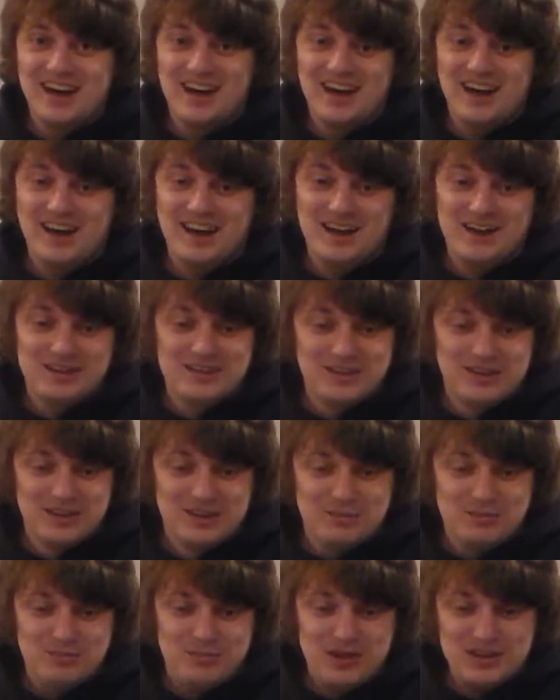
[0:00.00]

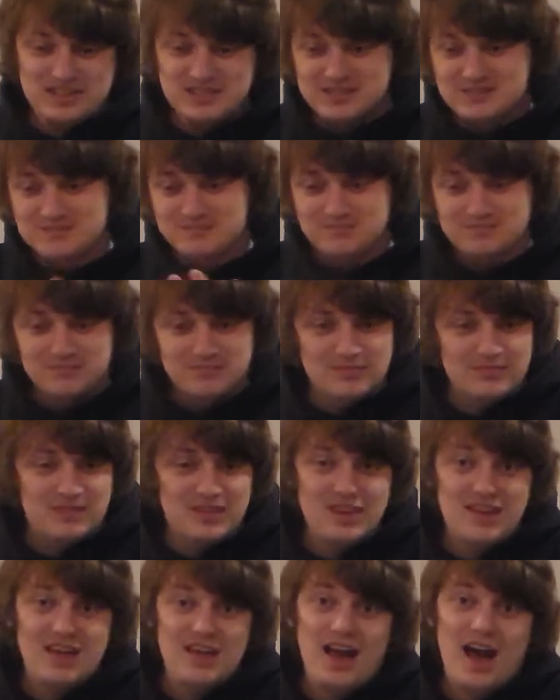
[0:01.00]
But
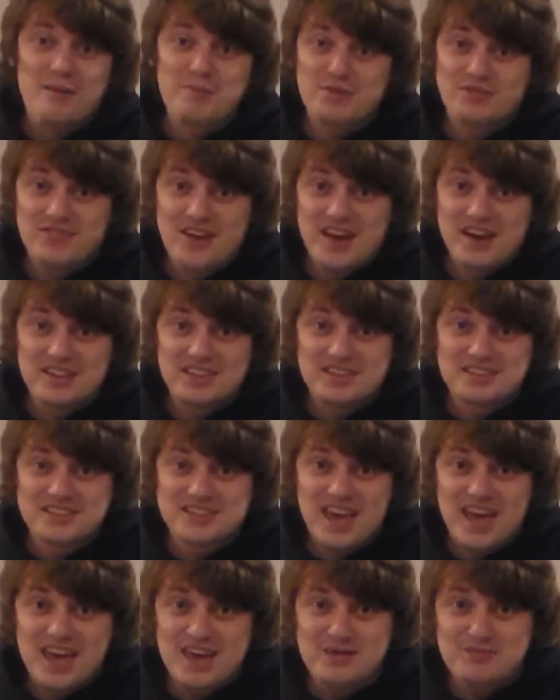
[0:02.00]
I'm a fan of
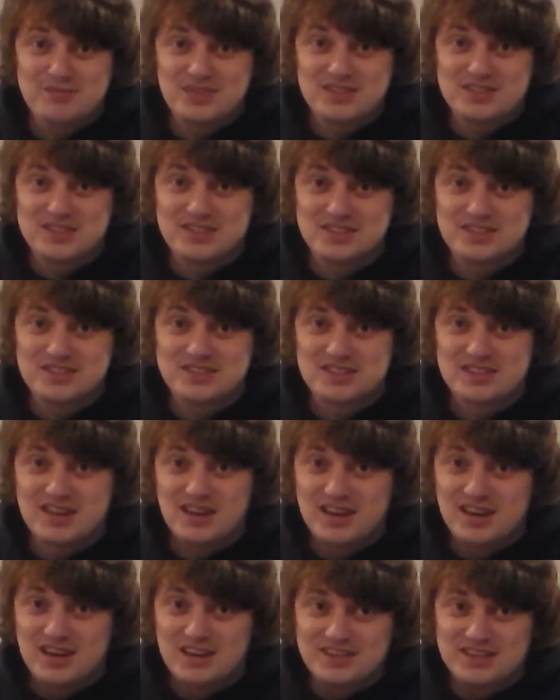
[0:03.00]
this game. This is
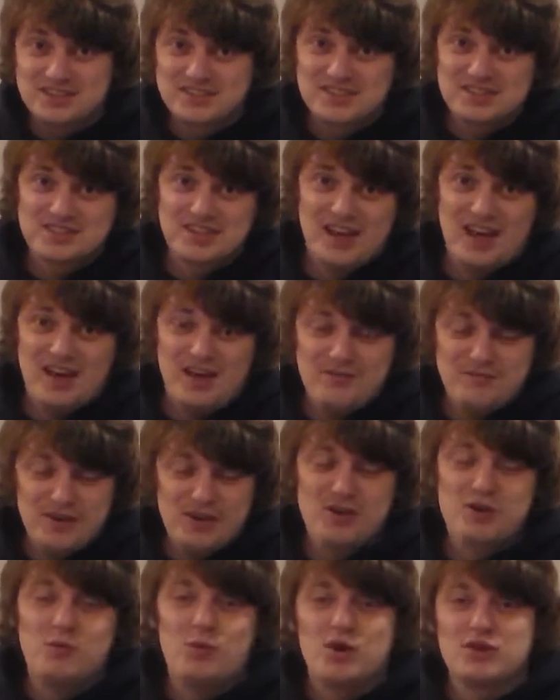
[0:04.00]
a
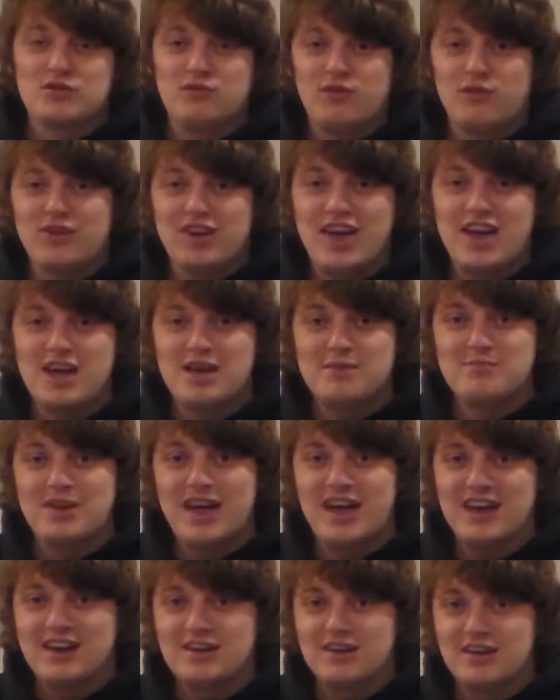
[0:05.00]
very wonderful game
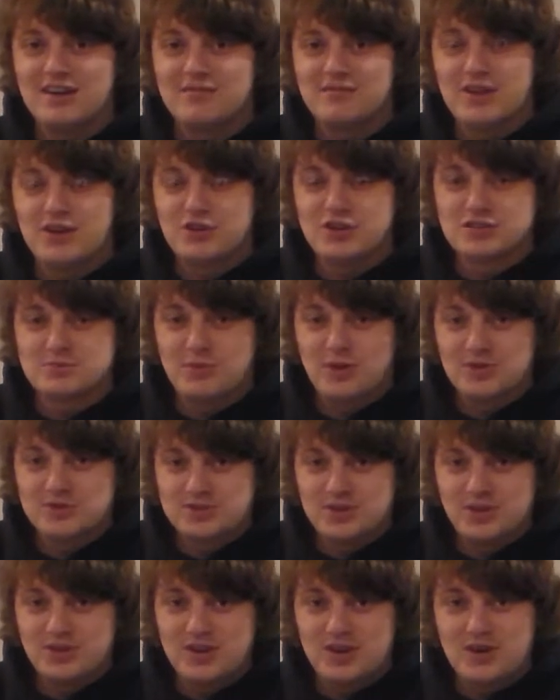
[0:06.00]
and a very small
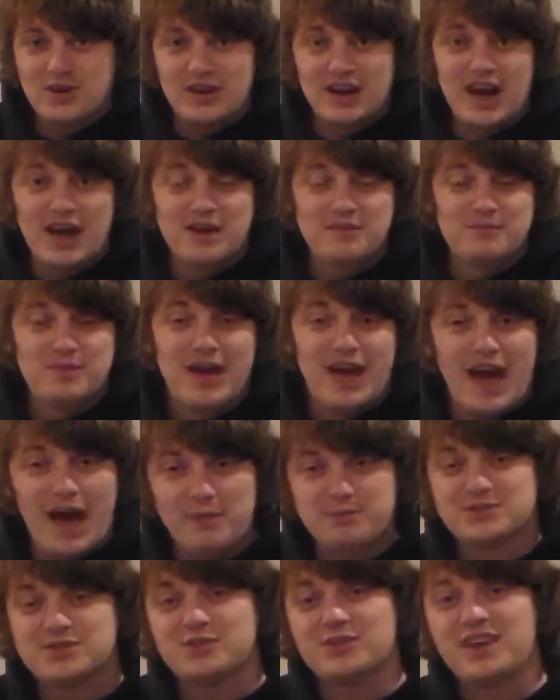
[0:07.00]
studio, and I'm
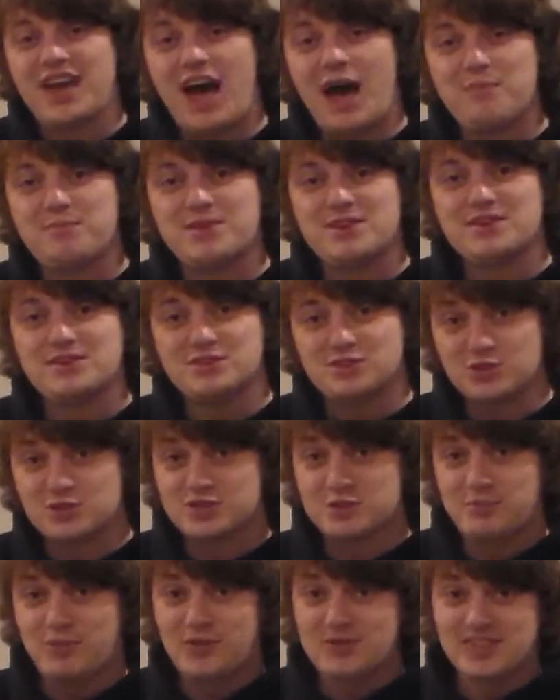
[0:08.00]
absolutely happy to
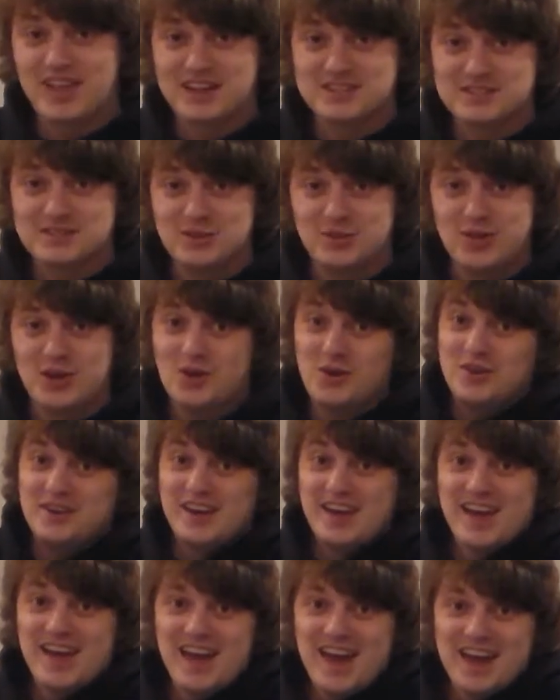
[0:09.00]
support that studio
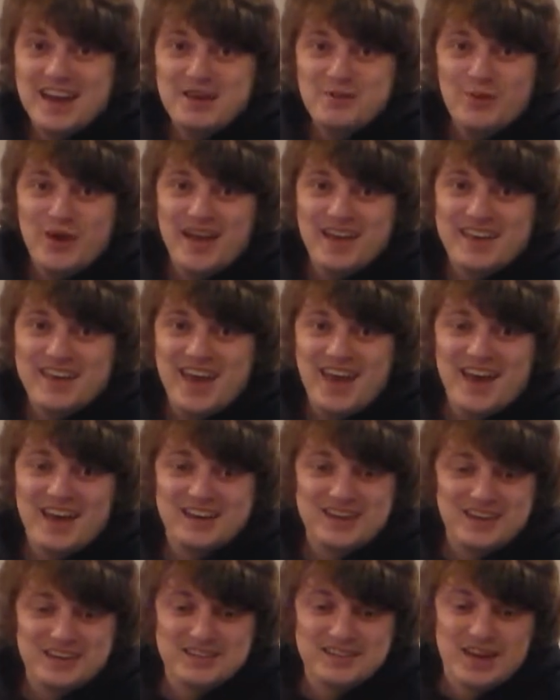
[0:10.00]
in any way I
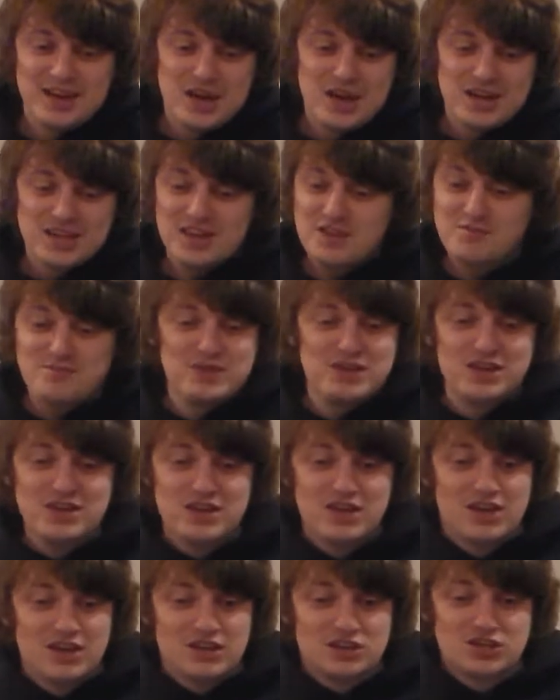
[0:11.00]
can, and give
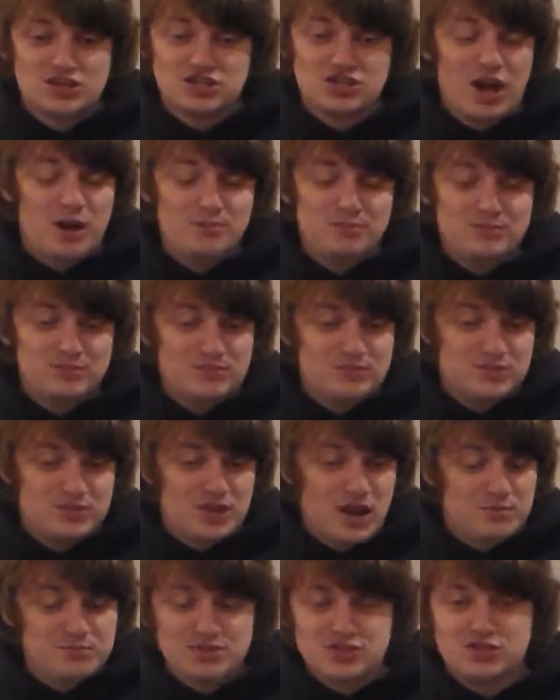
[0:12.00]
me
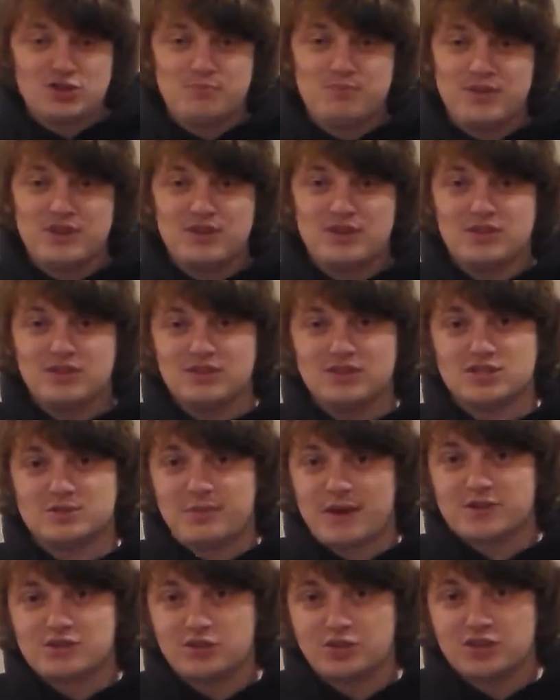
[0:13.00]
dumb, stupid
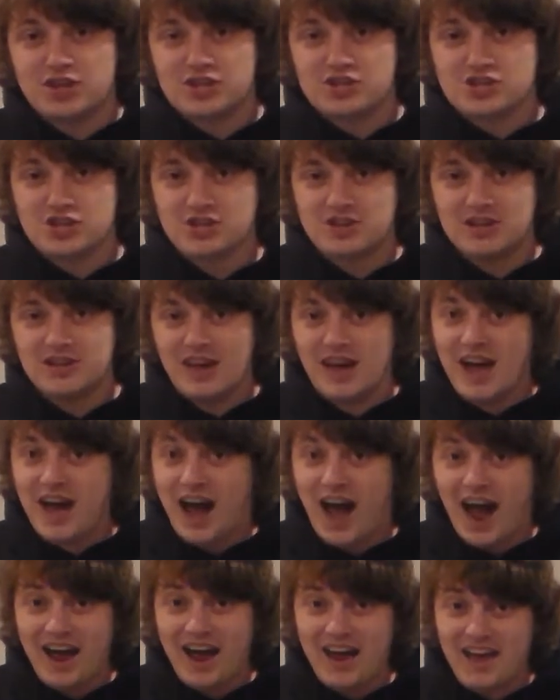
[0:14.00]
special edition
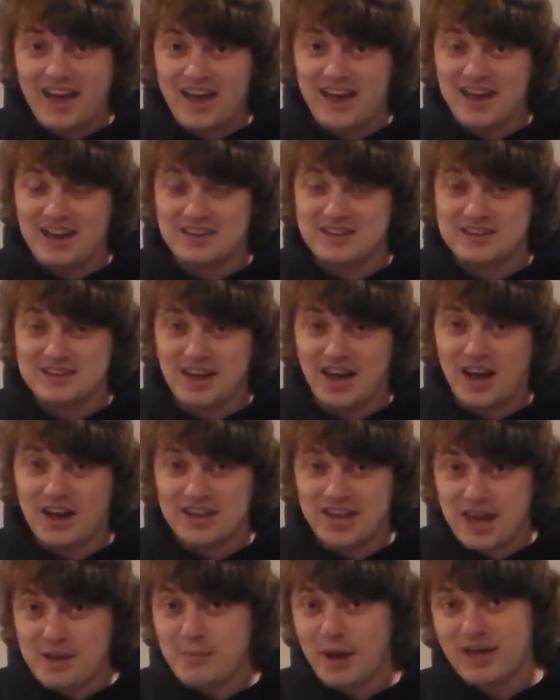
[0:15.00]
and
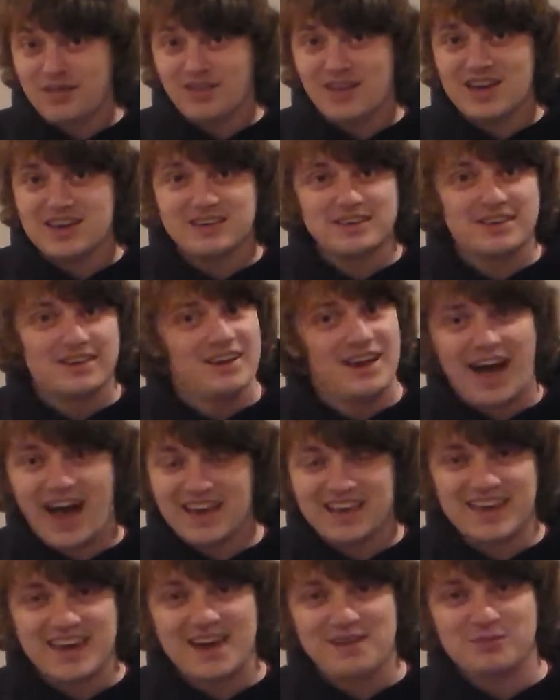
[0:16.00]
a game I like.
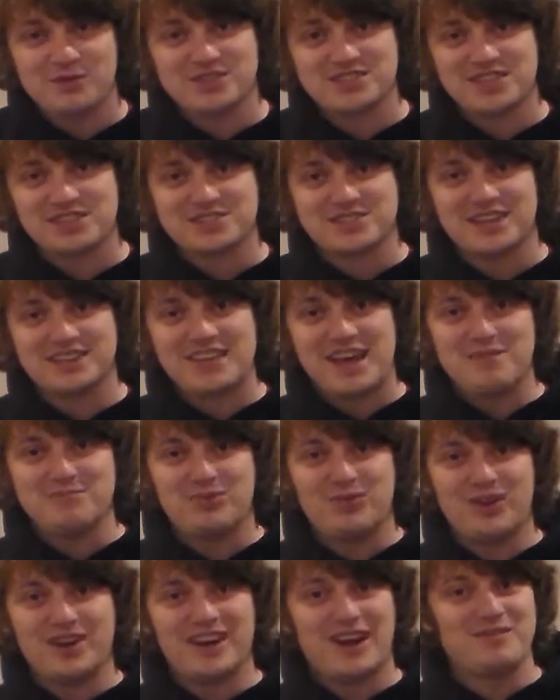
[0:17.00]
I can't resist at
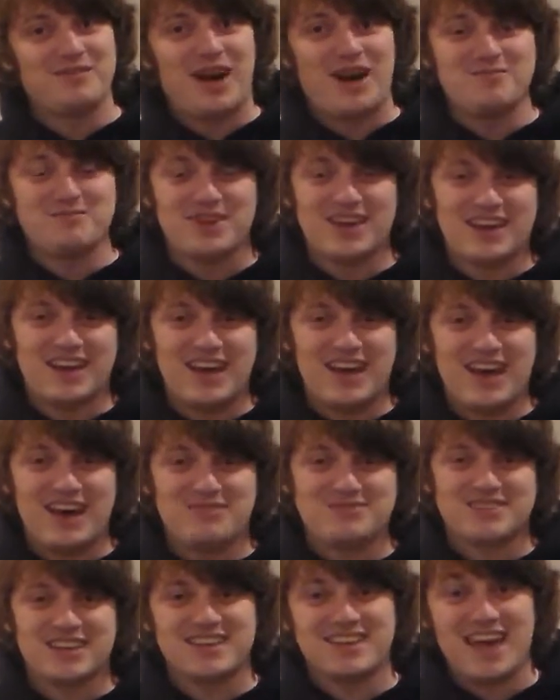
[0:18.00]
that point. I'm gonna
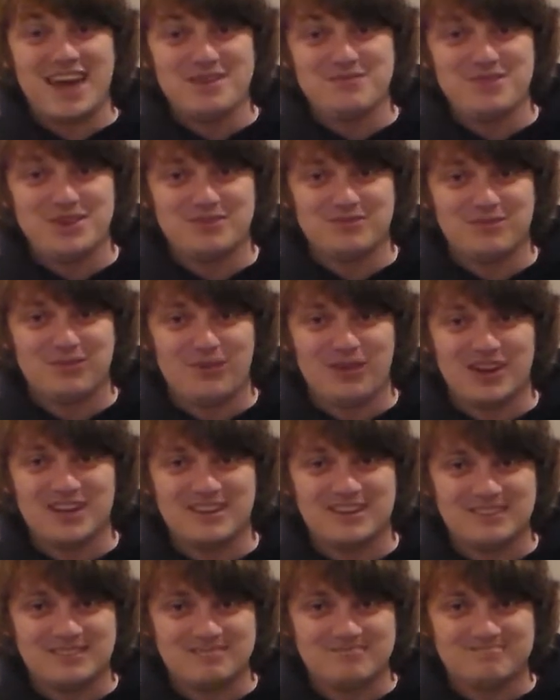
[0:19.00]
have to cave in for
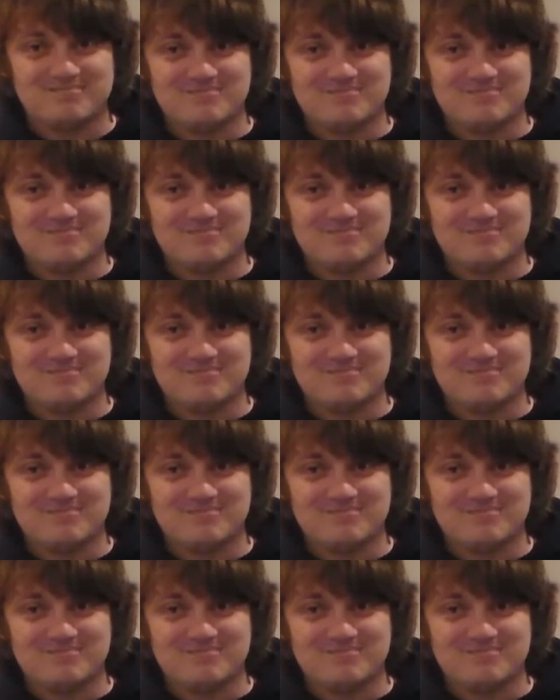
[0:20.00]
it.